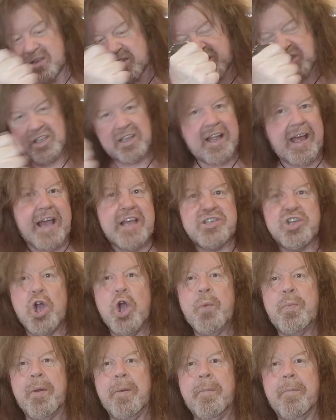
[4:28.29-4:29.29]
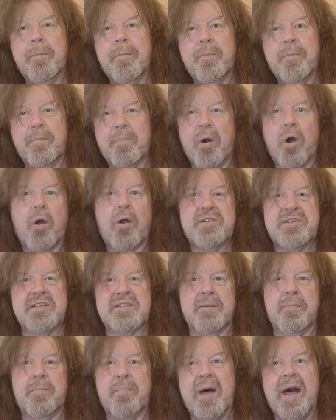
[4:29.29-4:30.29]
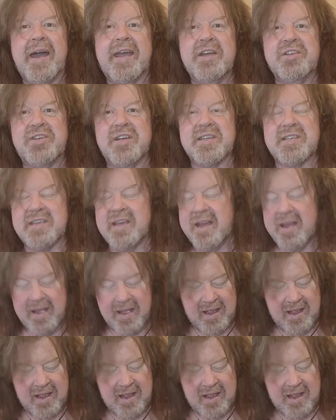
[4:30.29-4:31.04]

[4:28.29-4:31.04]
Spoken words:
slice open boxes and packages.